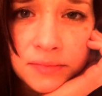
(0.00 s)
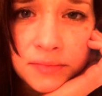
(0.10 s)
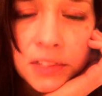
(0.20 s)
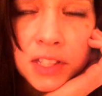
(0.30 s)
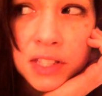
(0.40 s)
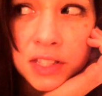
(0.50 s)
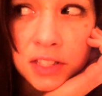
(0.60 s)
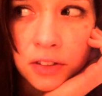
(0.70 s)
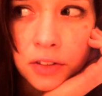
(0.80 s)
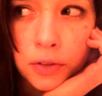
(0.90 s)
Because it's
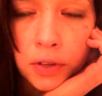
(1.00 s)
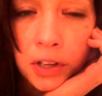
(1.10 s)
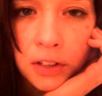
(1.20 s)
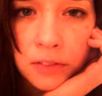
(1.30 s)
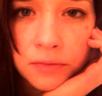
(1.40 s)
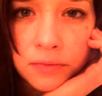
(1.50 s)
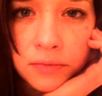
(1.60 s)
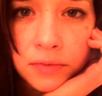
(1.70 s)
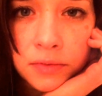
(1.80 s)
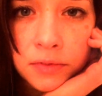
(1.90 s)
still the new year.
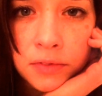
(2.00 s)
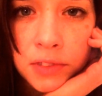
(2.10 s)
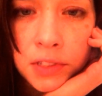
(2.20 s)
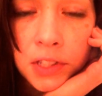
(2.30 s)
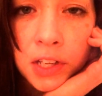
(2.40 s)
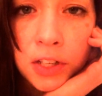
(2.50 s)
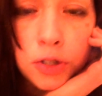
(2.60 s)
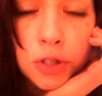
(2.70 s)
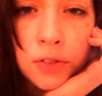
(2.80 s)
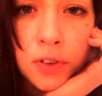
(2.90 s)
And you
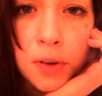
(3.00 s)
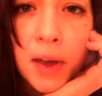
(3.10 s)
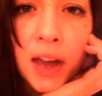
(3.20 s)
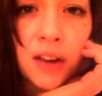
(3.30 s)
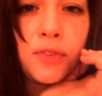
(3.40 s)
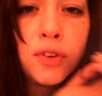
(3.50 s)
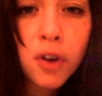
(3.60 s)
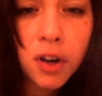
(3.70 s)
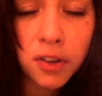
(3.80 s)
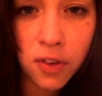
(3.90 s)
shouldn't feel bad if you've
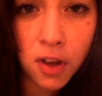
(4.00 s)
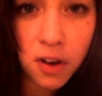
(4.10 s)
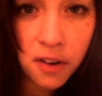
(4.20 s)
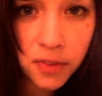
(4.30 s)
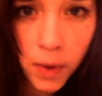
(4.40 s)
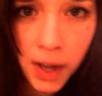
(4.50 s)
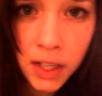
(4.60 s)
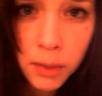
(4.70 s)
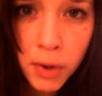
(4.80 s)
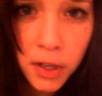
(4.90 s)
already fallen off the
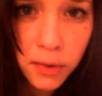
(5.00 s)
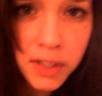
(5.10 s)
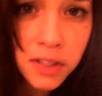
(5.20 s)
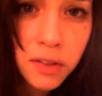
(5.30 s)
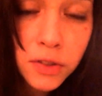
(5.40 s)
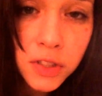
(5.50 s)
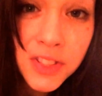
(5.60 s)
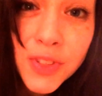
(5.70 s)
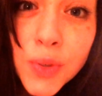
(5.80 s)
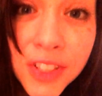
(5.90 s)
wagon about your
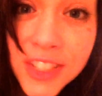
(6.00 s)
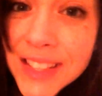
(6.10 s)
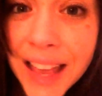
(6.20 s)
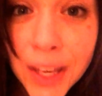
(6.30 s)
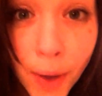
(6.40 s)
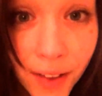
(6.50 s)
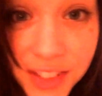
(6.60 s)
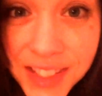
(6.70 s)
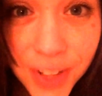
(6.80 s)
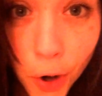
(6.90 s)
resolutions. You can just say you
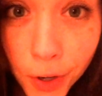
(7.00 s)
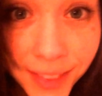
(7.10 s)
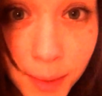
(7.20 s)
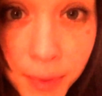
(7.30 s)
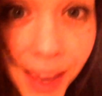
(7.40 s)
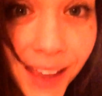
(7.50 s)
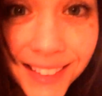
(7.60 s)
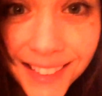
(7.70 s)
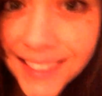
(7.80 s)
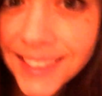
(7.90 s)
haven't started them yet.